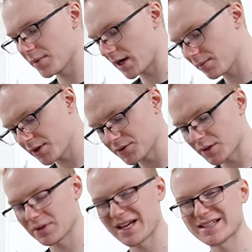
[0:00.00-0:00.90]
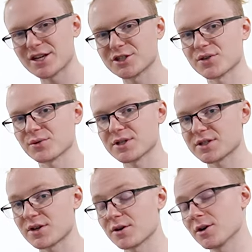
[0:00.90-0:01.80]
but I'll be using Plantation 3
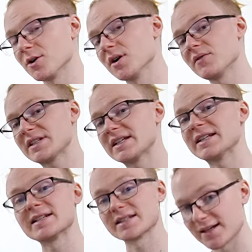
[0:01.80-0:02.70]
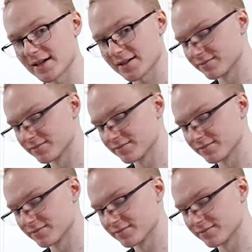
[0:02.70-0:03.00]
Star OFTD today.